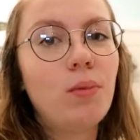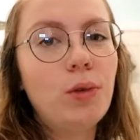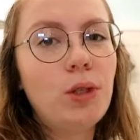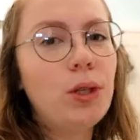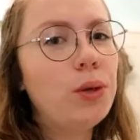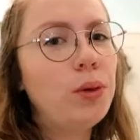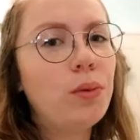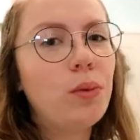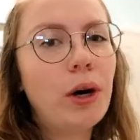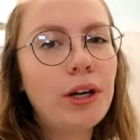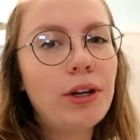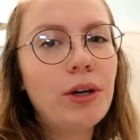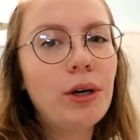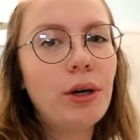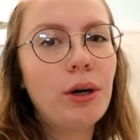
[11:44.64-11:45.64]
to
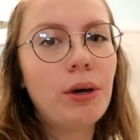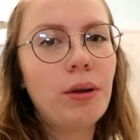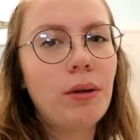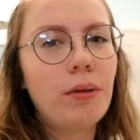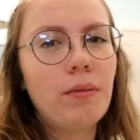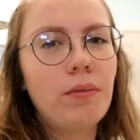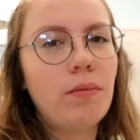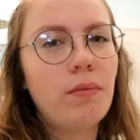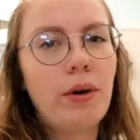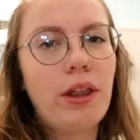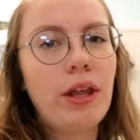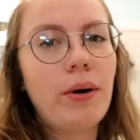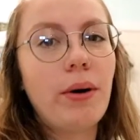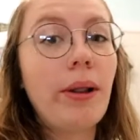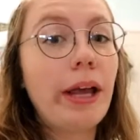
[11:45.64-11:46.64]
wander
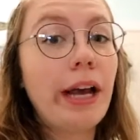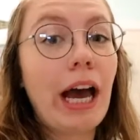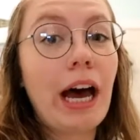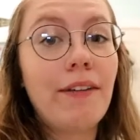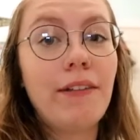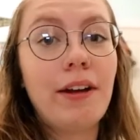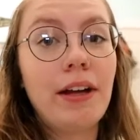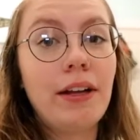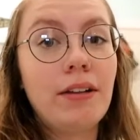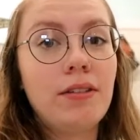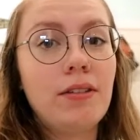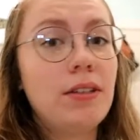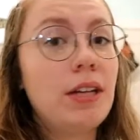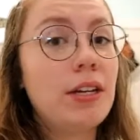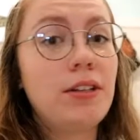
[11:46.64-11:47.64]
without like having
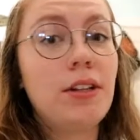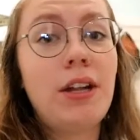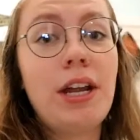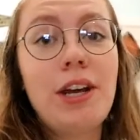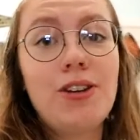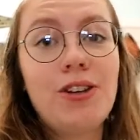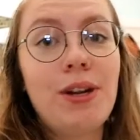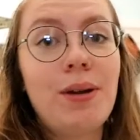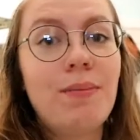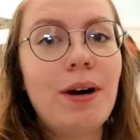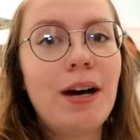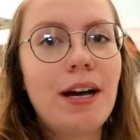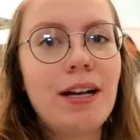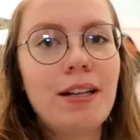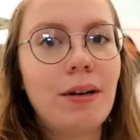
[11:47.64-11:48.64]
destination in
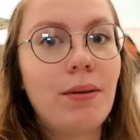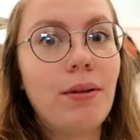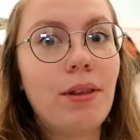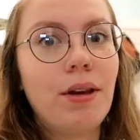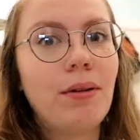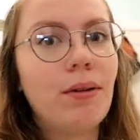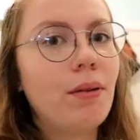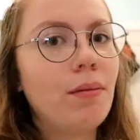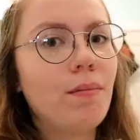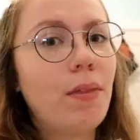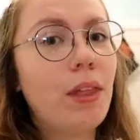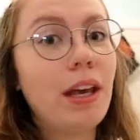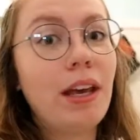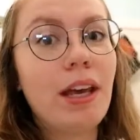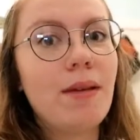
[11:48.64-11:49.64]
mind, like without
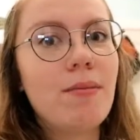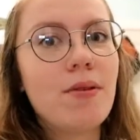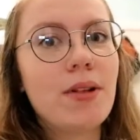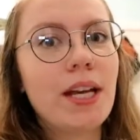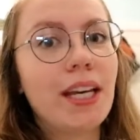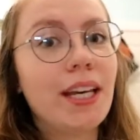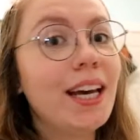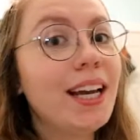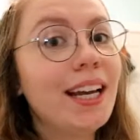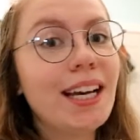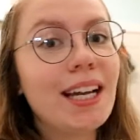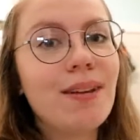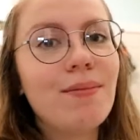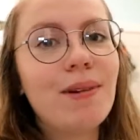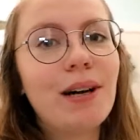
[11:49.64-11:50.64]
thinking about like getting
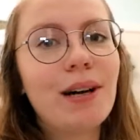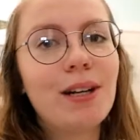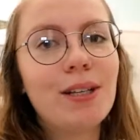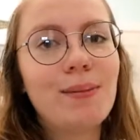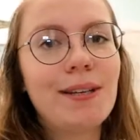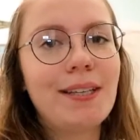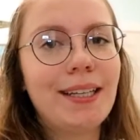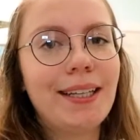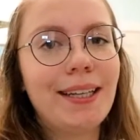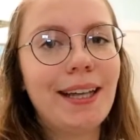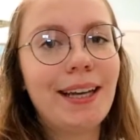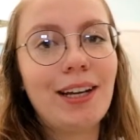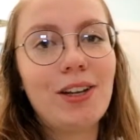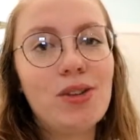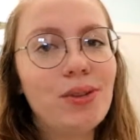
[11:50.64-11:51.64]
anywhere. It's basically
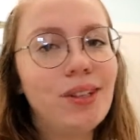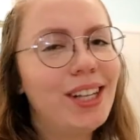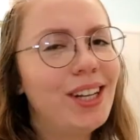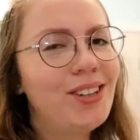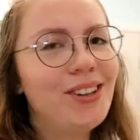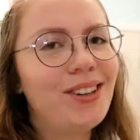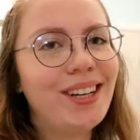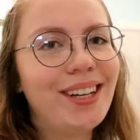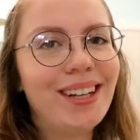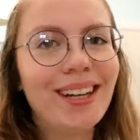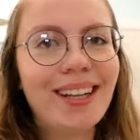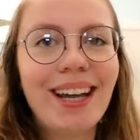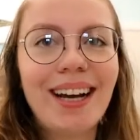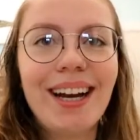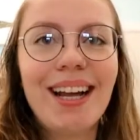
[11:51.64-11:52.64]
like enjoying the journey,
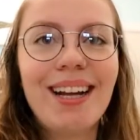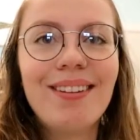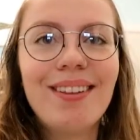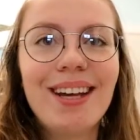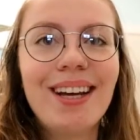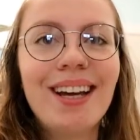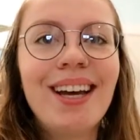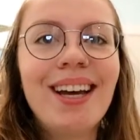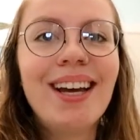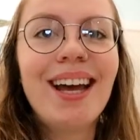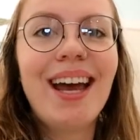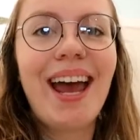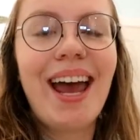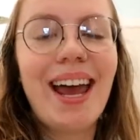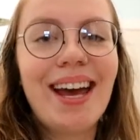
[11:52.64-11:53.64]
like that kind of thing.
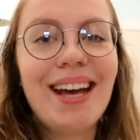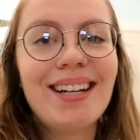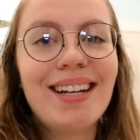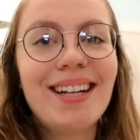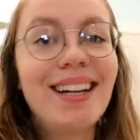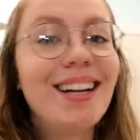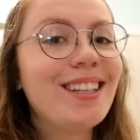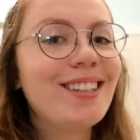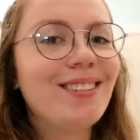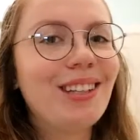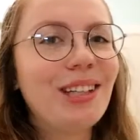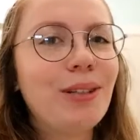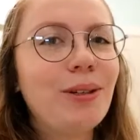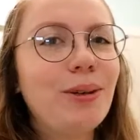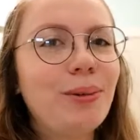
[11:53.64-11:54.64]
And I think it's a
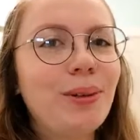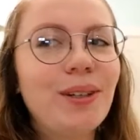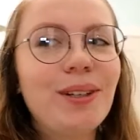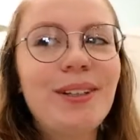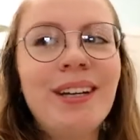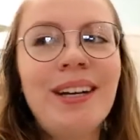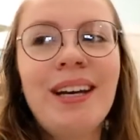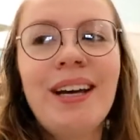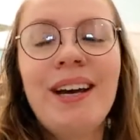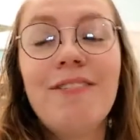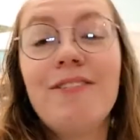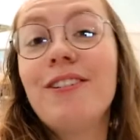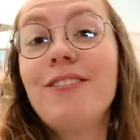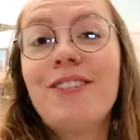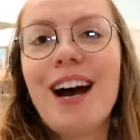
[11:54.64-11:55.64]
really cool word.
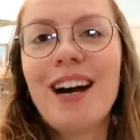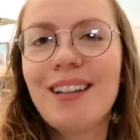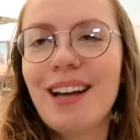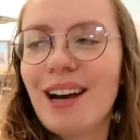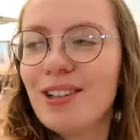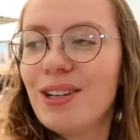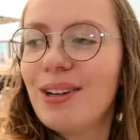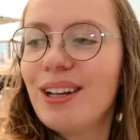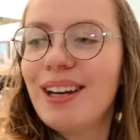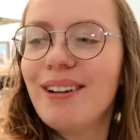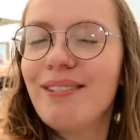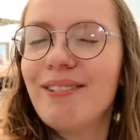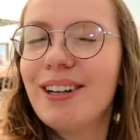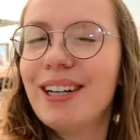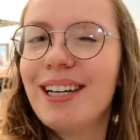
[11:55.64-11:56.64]
Fun fact, I actually like
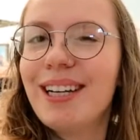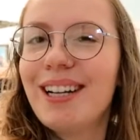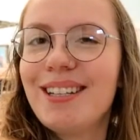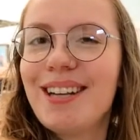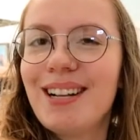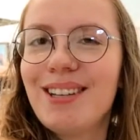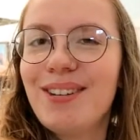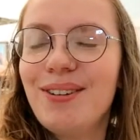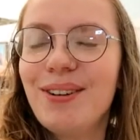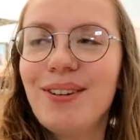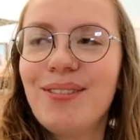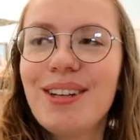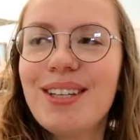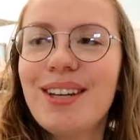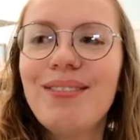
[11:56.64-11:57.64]
want to get it tattooed on
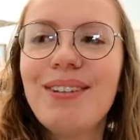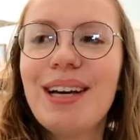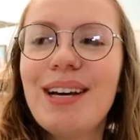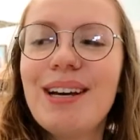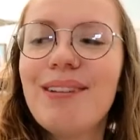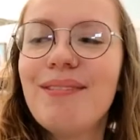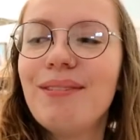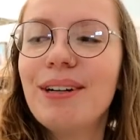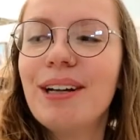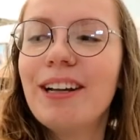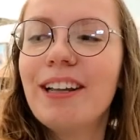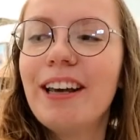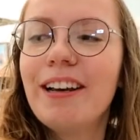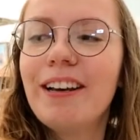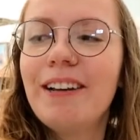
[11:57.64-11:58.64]
me someday when I
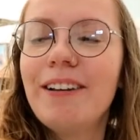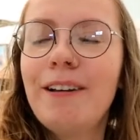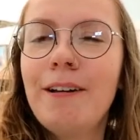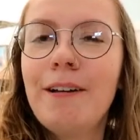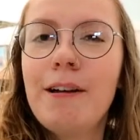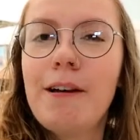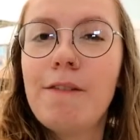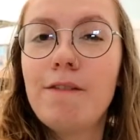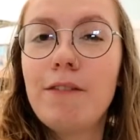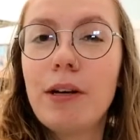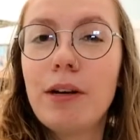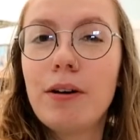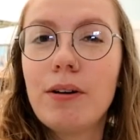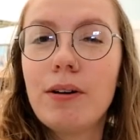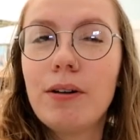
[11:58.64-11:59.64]
like
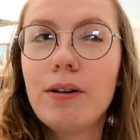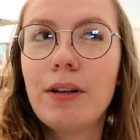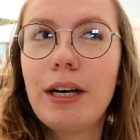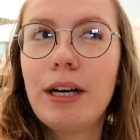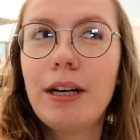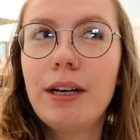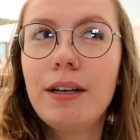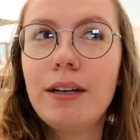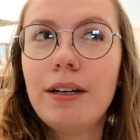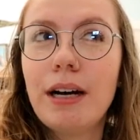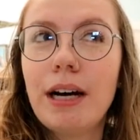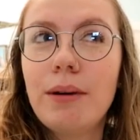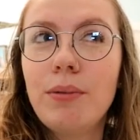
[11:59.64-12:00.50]
feel like I